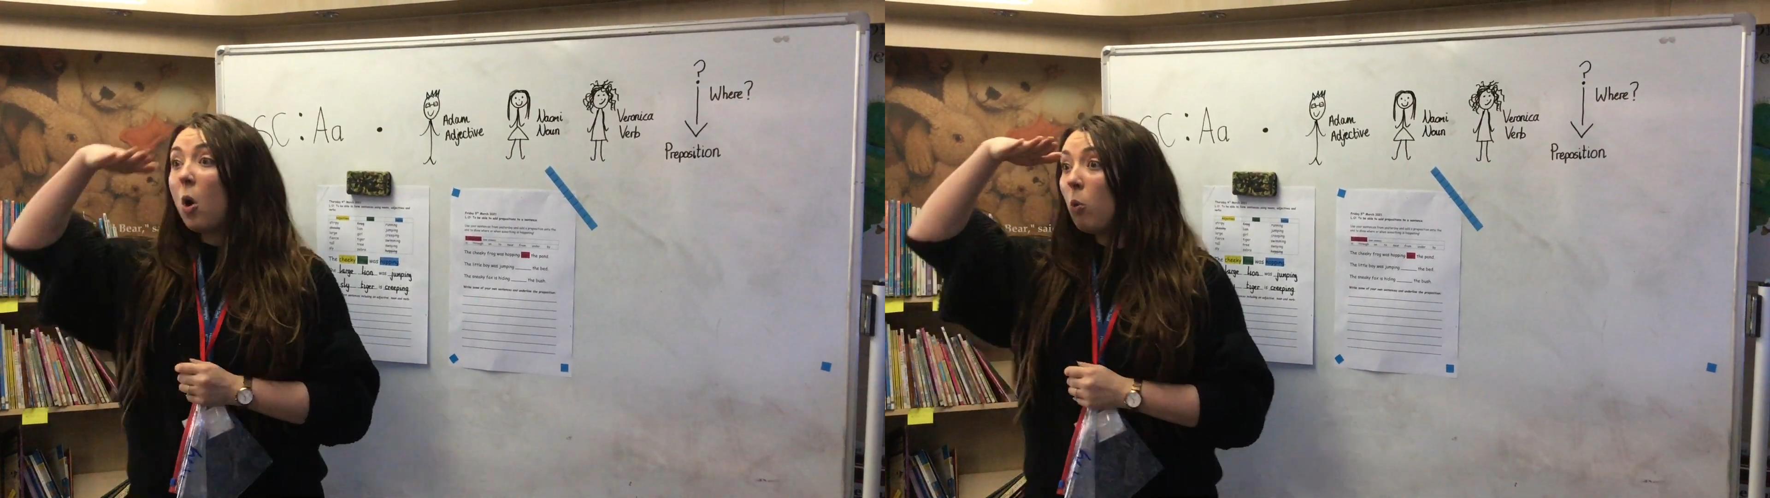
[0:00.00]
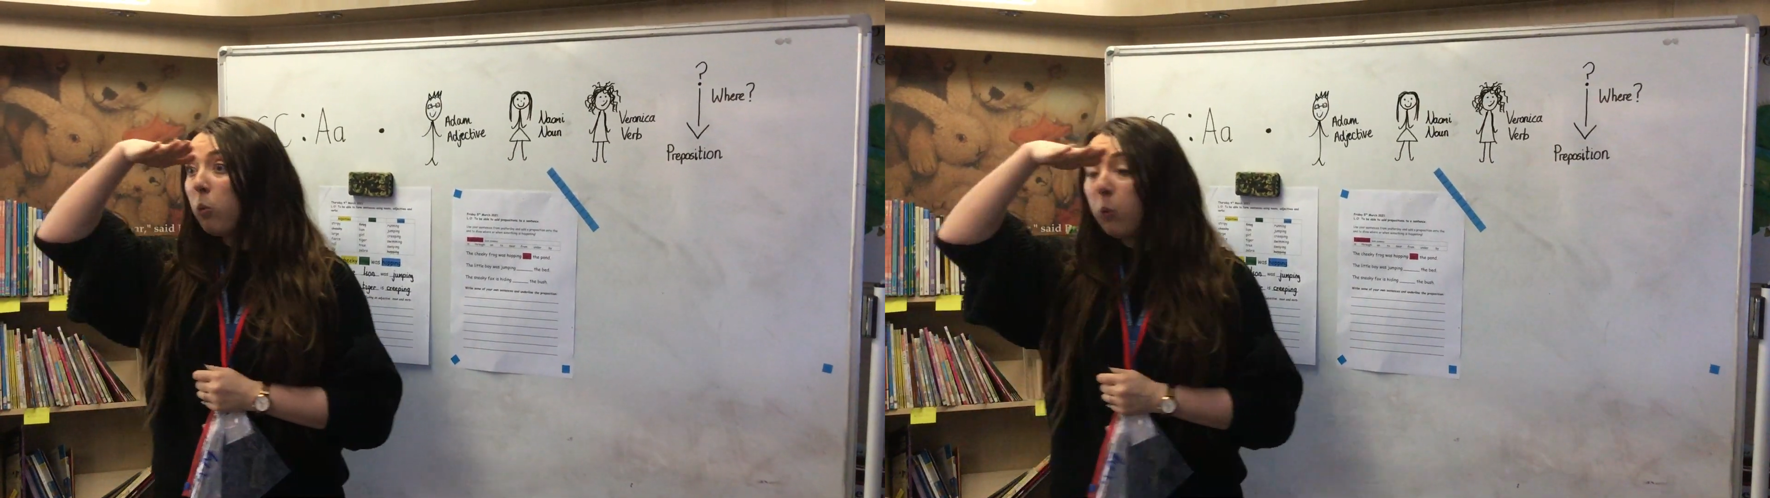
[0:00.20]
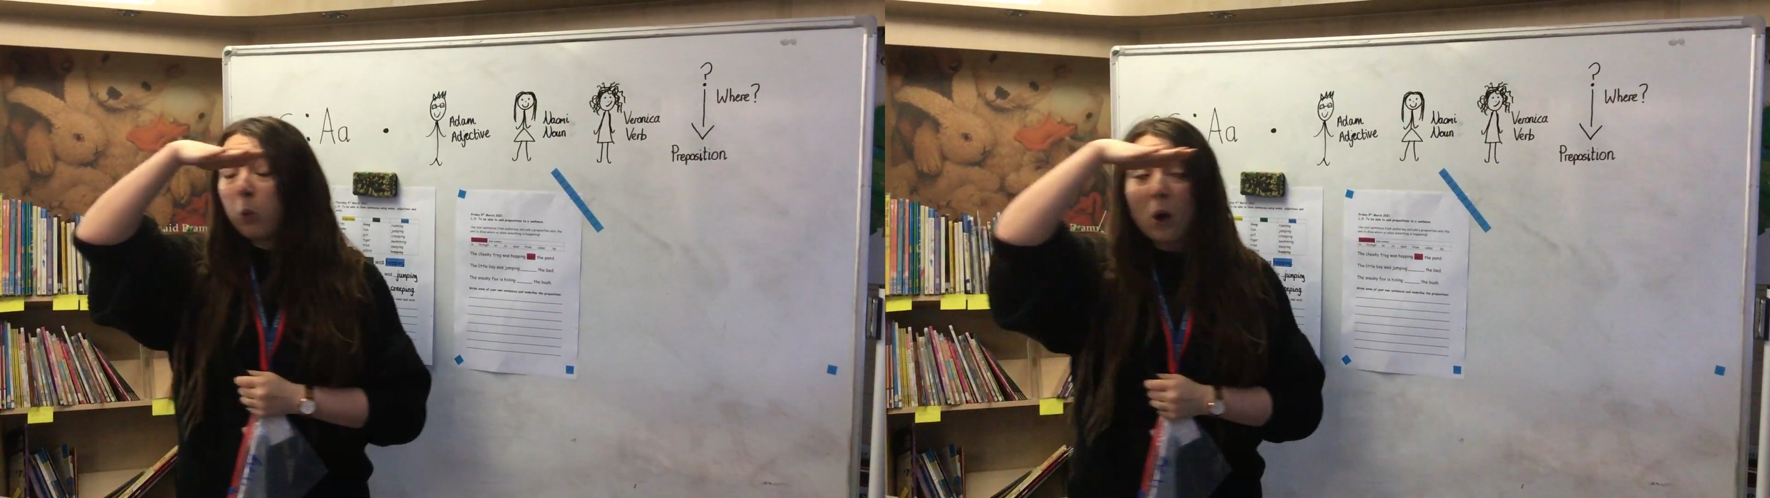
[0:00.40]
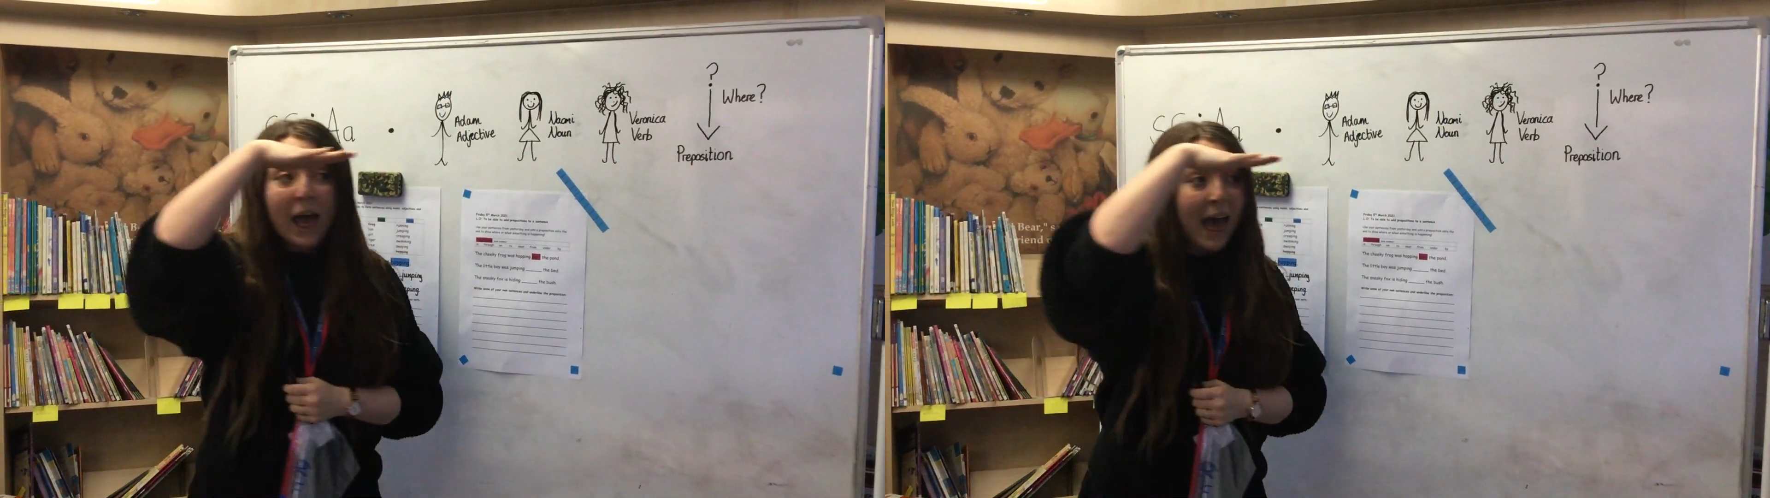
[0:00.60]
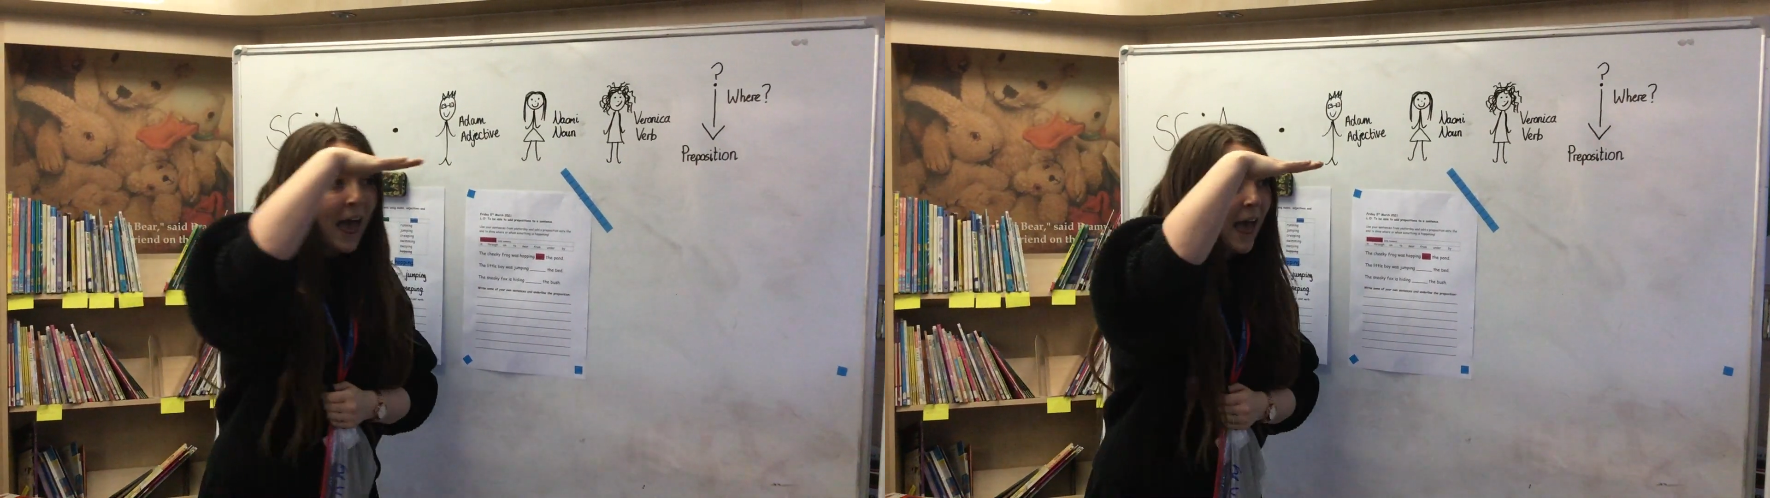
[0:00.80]

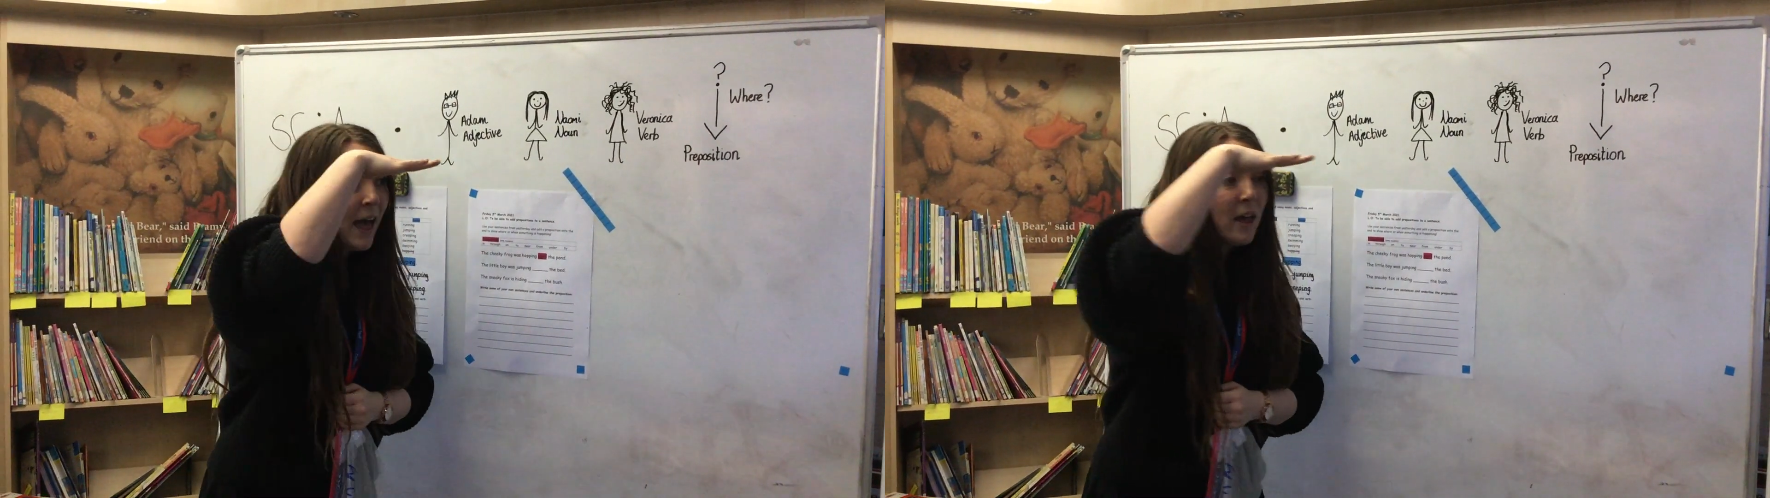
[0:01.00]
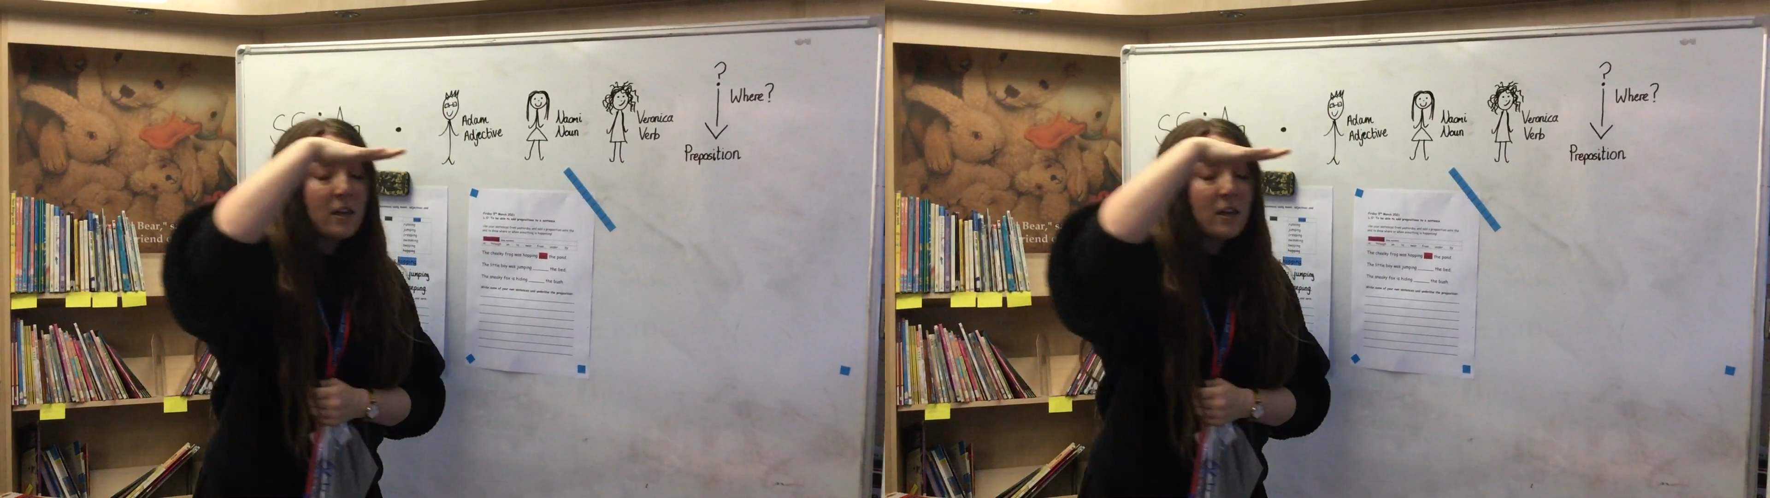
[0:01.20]
where